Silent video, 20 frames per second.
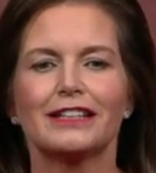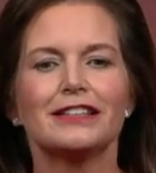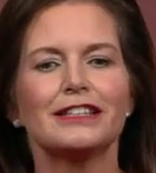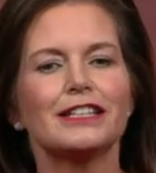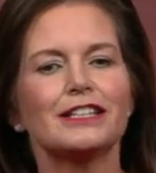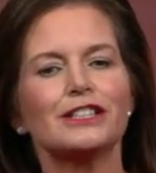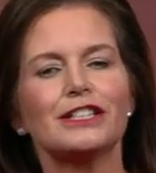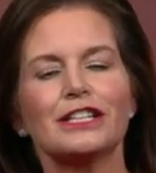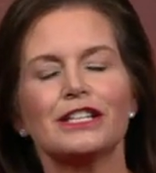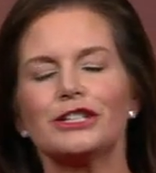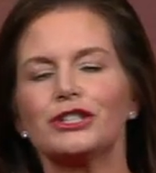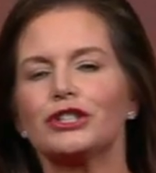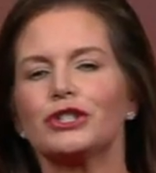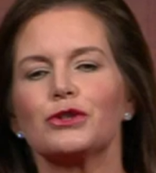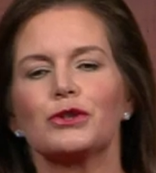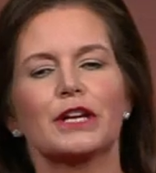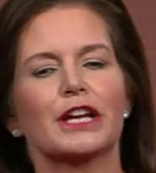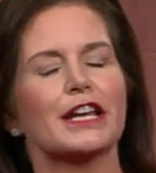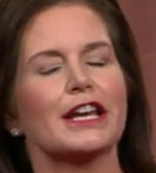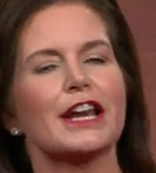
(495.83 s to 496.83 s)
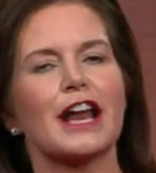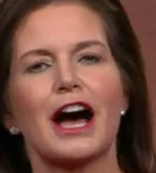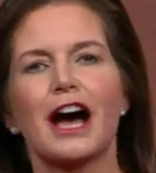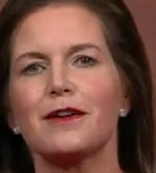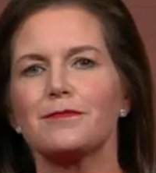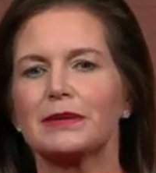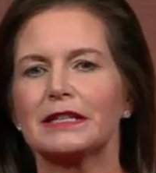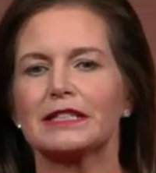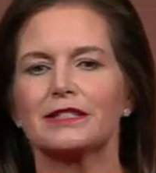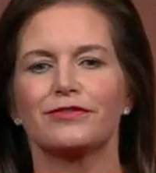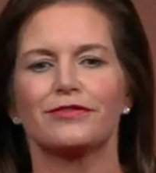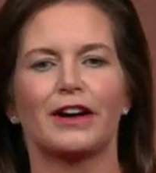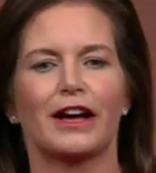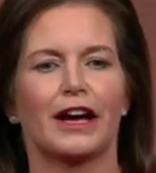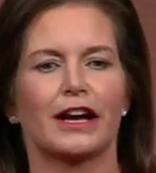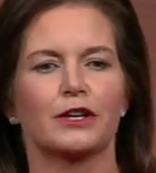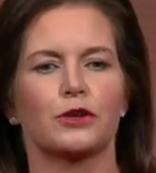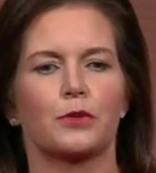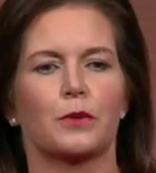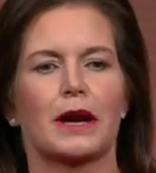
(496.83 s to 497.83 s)
This issue cannot be
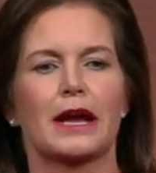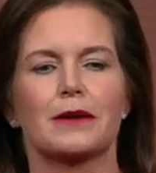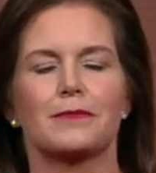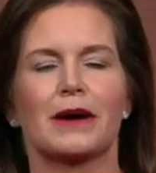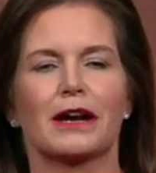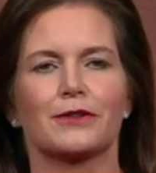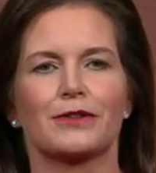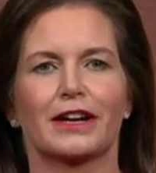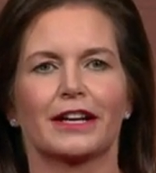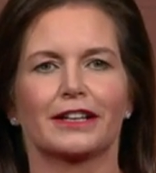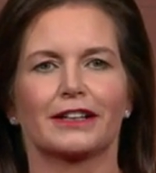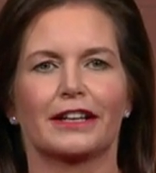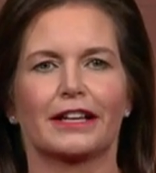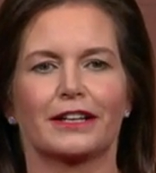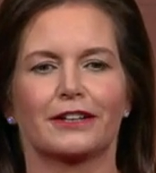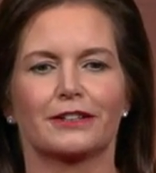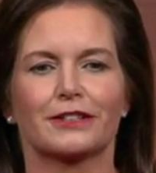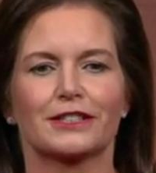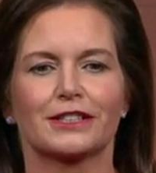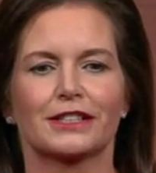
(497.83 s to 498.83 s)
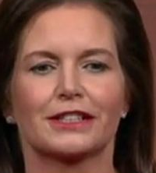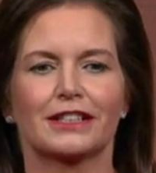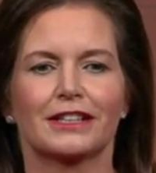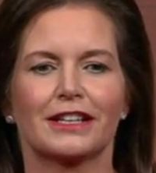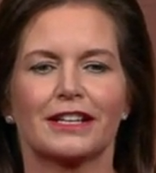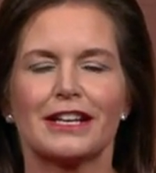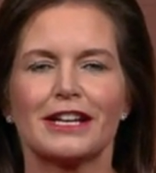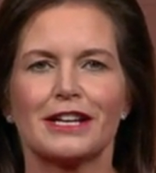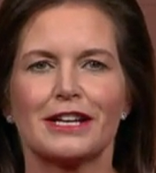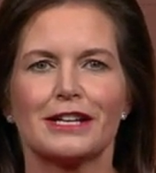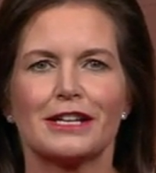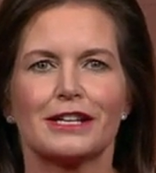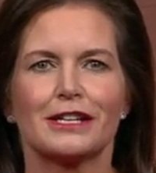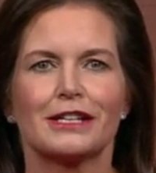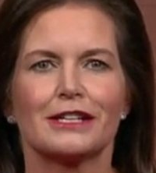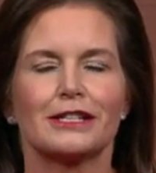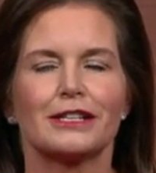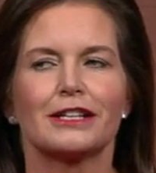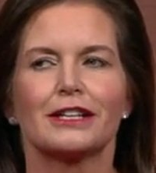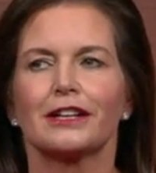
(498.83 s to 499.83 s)
defined away by regulators.
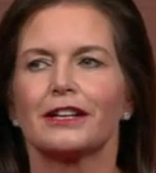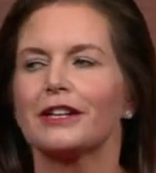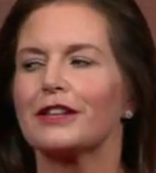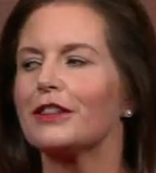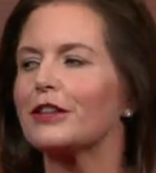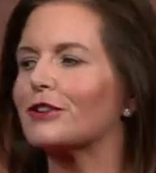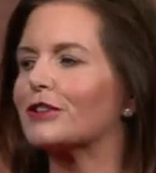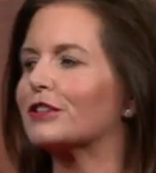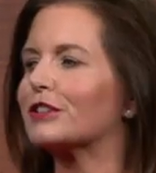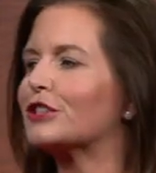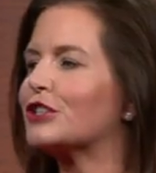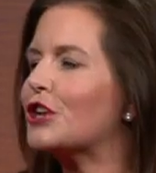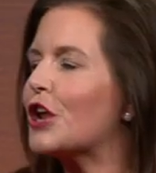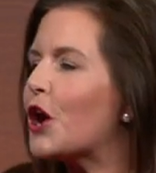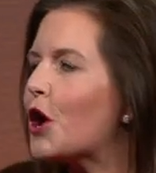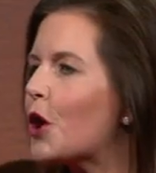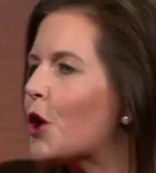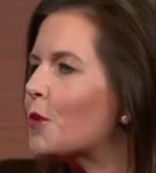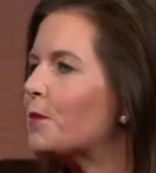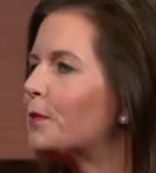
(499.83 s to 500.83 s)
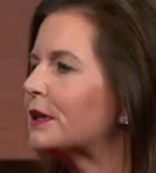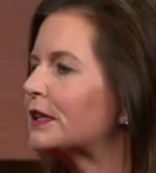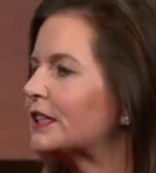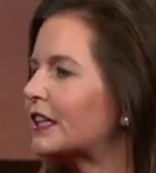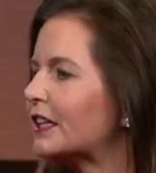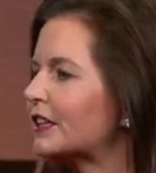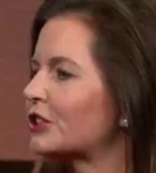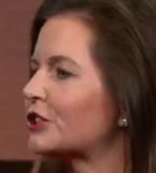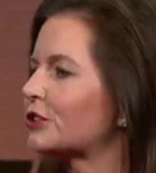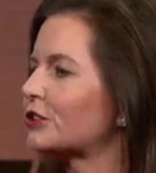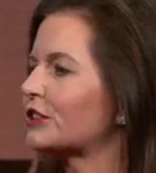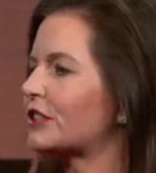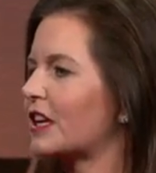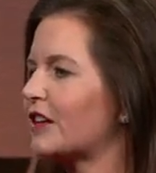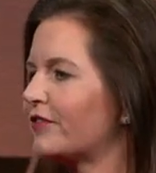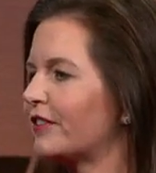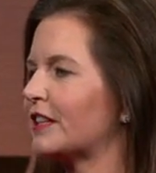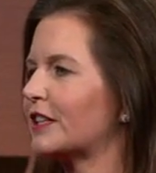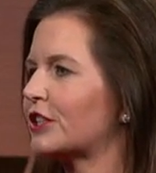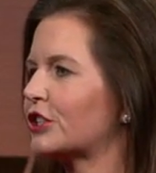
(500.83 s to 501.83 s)
There is no potential
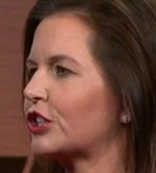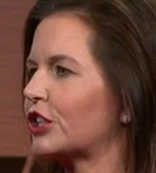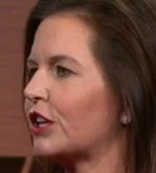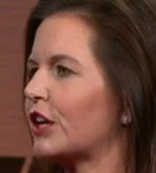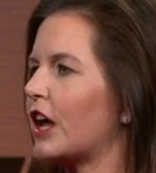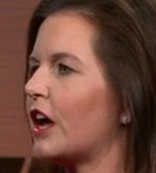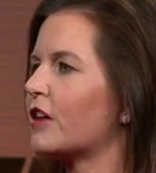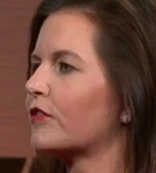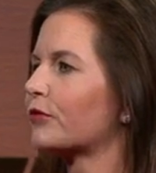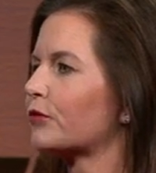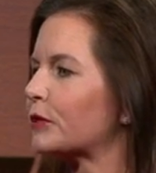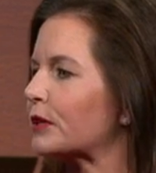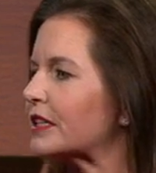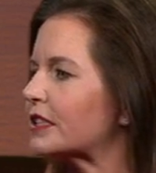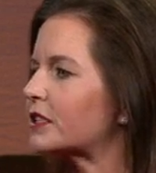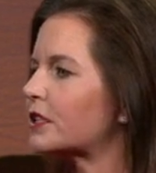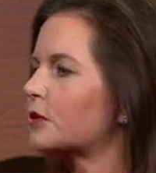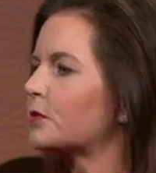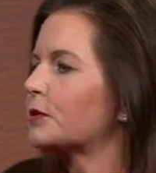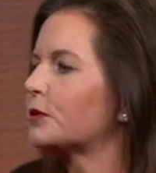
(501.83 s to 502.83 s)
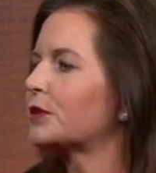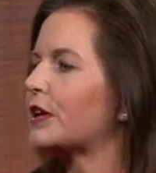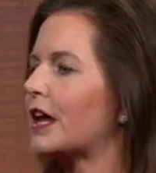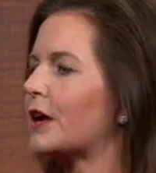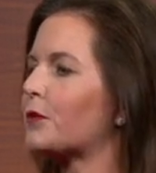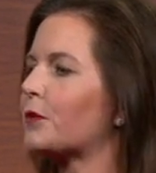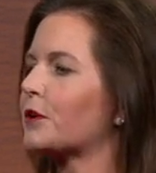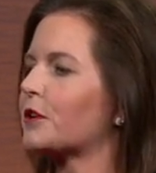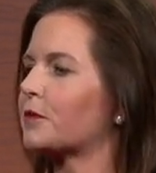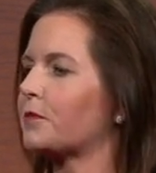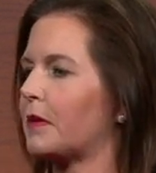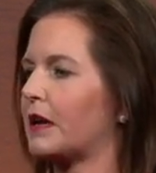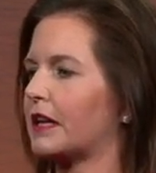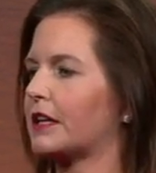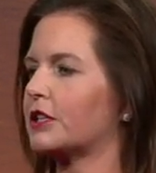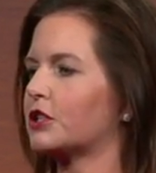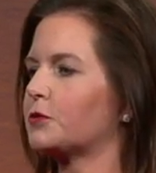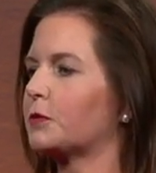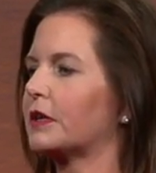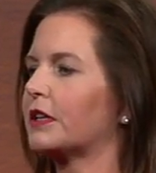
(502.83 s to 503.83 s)
definition of reasonable network
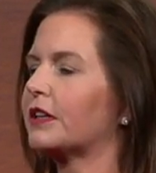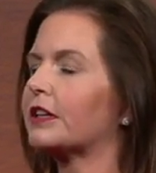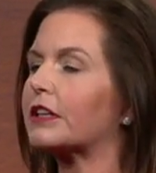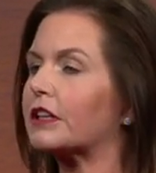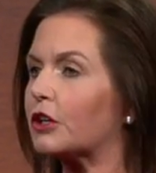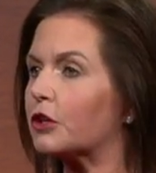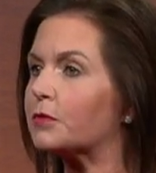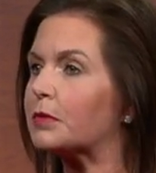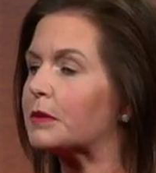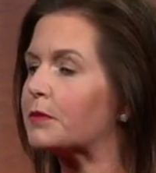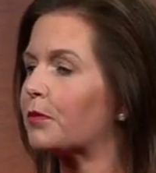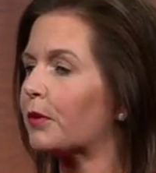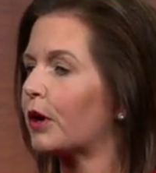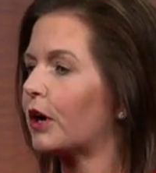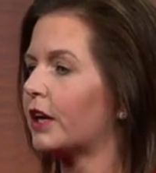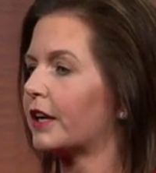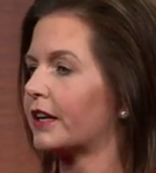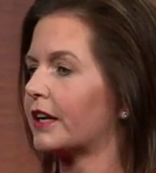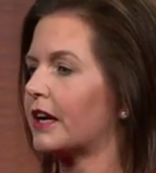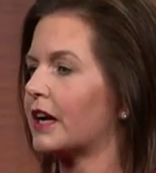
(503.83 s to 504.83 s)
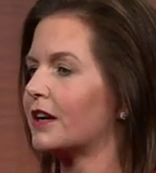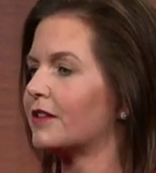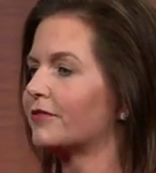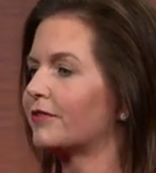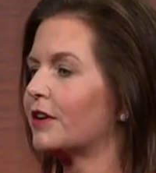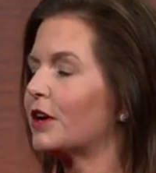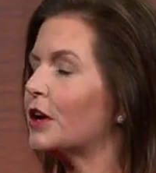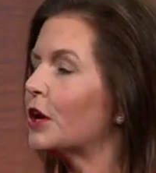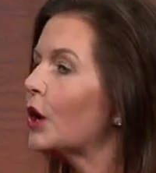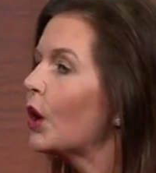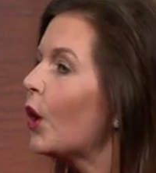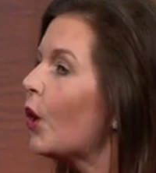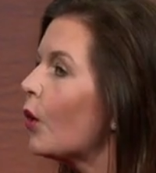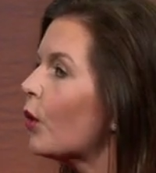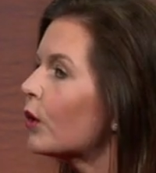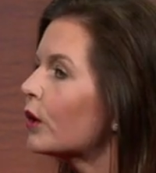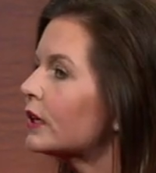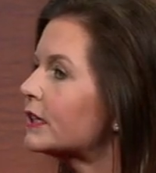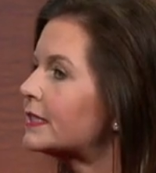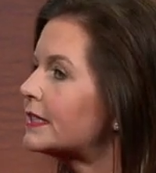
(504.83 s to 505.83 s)
management that could be broad enough
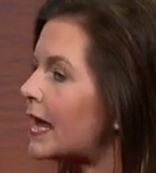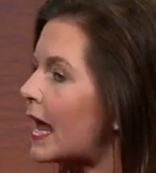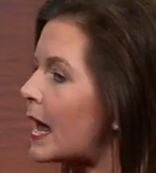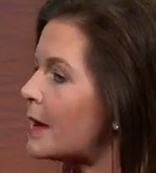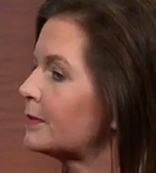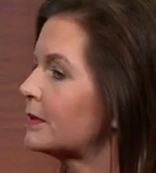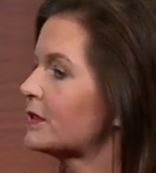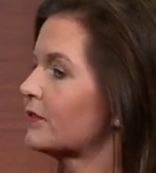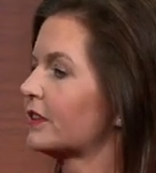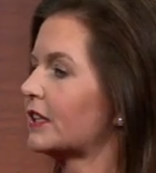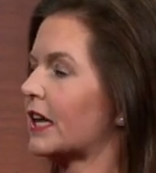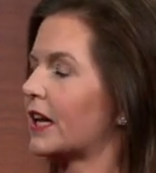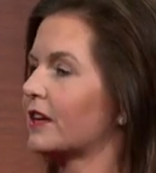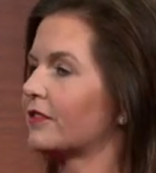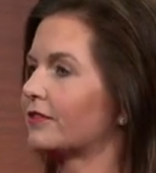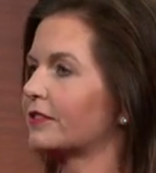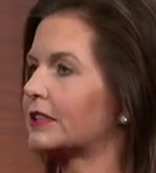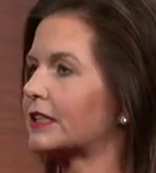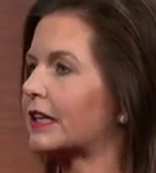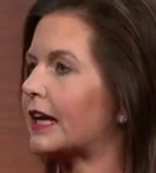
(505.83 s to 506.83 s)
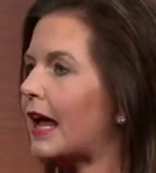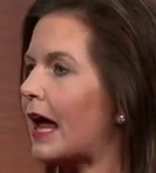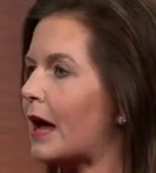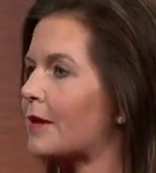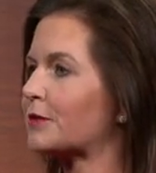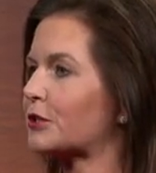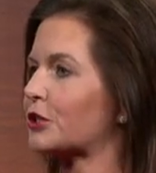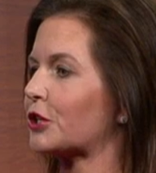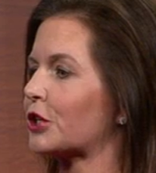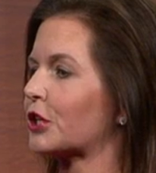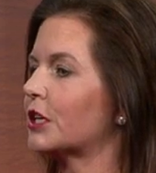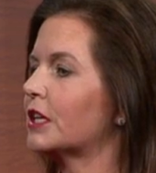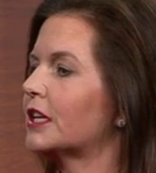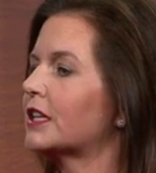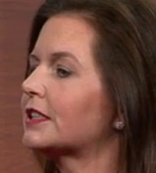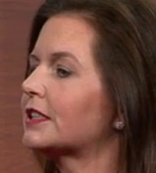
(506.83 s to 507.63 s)
or adaptive enough to capture